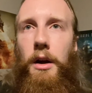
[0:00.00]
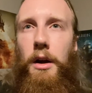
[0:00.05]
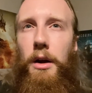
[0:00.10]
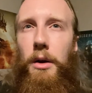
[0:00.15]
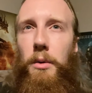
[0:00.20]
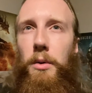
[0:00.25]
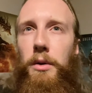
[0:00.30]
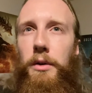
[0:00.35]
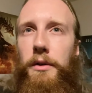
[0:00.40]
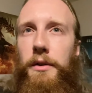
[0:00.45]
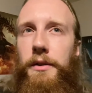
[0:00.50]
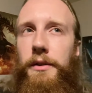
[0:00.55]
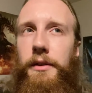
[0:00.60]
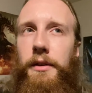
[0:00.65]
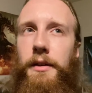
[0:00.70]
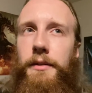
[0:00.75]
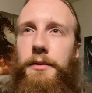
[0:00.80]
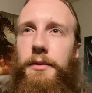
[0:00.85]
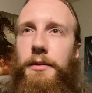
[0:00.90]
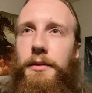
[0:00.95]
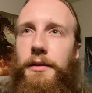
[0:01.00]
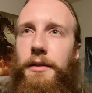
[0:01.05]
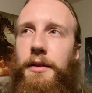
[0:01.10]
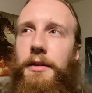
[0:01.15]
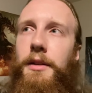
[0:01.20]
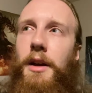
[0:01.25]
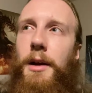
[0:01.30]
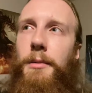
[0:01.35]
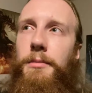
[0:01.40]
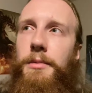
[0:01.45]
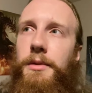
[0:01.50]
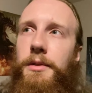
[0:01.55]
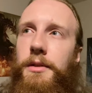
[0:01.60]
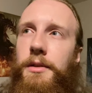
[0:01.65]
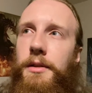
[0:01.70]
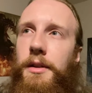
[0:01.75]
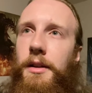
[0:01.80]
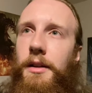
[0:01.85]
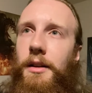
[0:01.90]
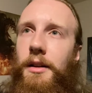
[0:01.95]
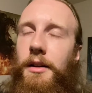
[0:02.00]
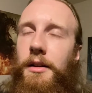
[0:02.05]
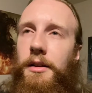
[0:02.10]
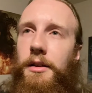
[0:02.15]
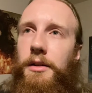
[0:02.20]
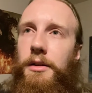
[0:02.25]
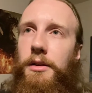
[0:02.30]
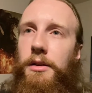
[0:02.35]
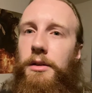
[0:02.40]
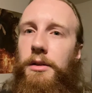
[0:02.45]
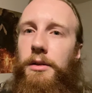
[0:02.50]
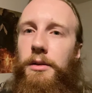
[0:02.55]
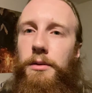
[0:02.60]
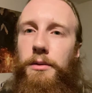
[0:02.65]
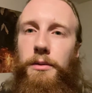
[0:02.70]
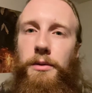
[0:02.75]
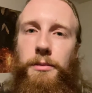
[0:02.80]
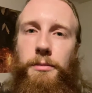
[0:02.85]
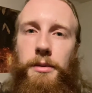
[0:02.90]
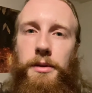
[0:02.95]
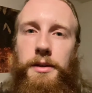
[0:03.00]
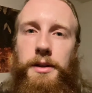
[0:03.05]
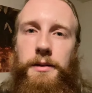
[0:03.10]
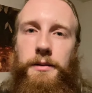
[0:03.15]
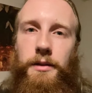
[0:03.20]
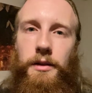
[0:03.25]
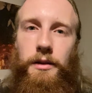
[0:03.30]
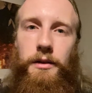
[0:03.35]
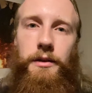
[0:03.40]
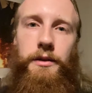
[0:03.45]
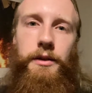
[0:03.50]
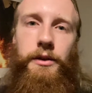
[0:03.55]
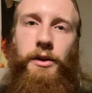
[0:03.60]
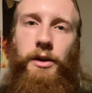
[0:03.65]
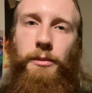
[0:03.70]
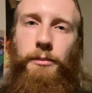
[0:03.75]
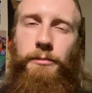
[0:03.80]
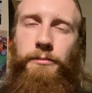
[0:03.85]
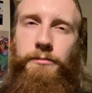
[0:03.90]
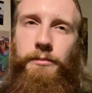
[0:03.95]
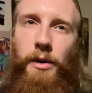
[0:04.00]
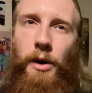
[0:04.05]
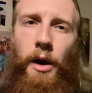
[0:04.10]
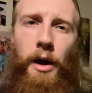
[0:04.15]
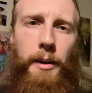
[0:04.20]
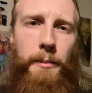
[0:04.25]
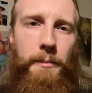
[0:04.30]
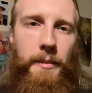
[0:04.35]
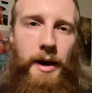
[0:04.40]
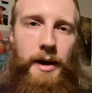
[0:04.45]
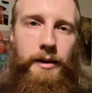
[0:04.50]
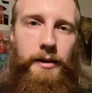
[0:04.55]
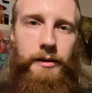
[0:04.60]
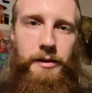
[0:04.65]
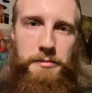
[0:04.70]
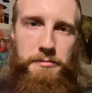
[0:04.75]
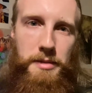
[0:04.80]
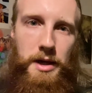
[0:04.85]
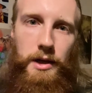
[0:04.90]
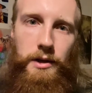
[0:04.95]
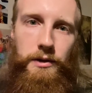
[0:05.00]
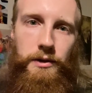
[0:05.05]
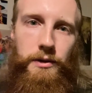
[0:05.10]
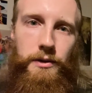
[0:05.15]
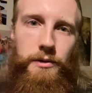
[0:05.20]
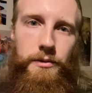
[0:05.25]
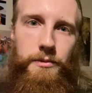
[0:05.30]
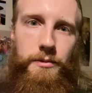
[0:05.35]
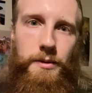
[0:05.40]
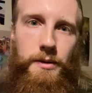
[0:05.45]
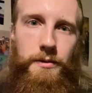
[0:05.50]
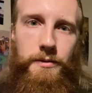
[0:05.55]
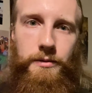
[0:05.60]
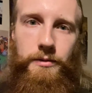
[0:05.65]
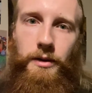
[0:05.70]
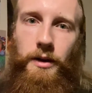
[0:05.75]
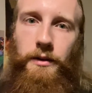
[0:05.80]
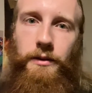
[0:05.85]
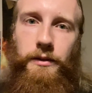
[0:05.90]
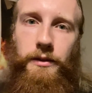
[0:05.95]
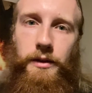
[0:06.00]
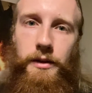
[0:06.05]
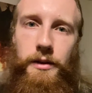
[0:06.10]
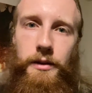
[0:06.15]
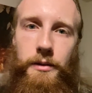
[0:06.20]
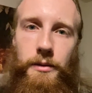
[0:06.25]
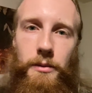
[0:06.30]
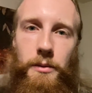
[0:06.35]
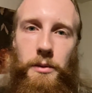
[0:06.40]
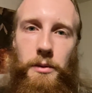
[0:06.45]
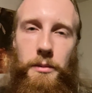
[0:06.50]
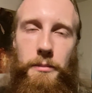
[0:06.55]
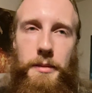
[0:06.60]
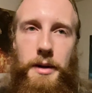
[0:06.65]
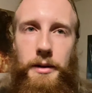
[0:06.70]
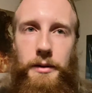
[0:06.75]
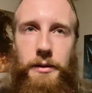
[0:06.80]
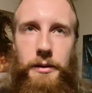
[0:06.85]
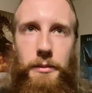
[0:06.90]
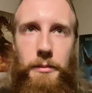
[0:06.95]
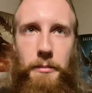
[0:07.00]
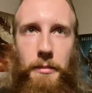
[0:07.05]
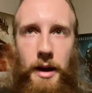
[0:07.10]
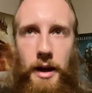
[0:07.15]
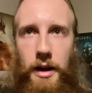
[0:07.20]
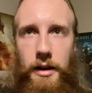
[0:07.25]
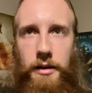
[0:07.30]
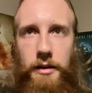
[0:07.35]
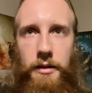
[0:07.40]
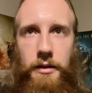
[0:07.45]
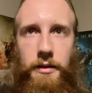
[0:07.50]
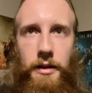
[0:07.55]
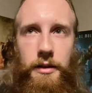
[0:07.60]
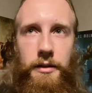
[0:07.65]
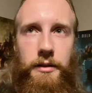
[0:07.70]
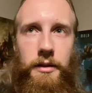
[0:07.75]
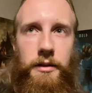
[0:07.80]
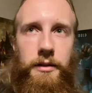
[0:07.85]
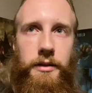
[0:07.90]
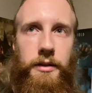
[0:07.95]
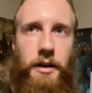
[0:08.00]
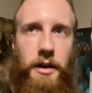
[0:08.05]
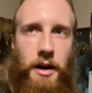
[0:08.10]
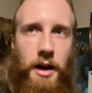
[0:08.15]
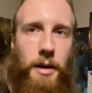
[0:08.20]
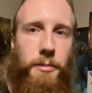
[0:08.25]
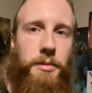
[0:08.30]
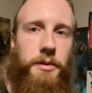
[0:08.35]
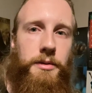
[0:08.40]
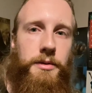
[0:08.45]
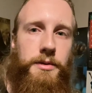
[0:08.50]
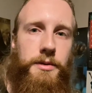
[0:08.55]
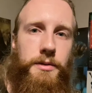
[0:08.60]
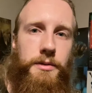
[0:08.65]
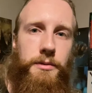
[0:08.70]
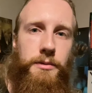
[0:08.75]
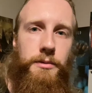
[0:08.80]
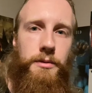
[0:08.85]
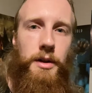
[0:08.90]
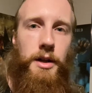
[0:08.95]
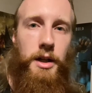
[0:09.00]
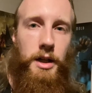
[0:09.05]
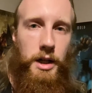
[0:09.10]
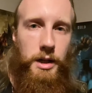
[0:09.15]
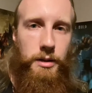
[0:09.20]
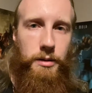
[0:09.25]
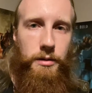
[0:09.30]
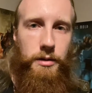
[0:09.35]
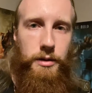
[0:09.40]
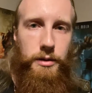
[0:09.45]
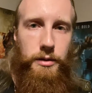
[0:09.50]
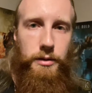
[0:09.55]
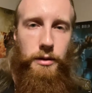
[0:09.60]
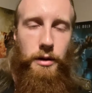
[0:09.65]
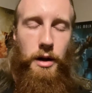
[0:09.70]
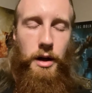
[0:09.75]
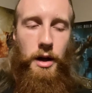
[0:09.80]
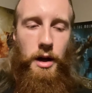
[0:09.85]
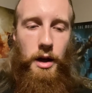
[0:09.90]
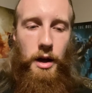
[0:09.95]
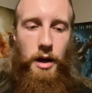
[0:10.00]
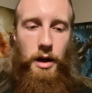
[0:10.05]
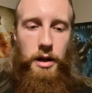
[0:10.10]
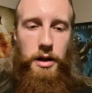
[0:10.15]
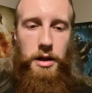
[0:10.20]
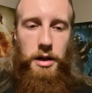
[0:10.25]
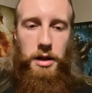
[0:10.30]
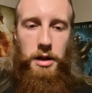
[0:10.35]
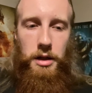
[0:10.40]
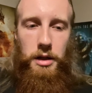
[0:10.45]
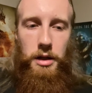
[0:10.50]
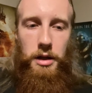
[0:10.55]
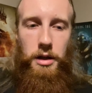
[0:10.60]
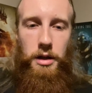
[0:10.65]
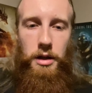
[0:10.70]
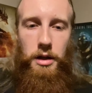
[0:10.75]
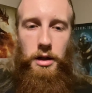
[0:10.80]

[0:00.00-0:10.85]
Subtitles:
Well, it's never established that you specifically see him automatically makes you frenzy or makes you mad. That does happen to a character in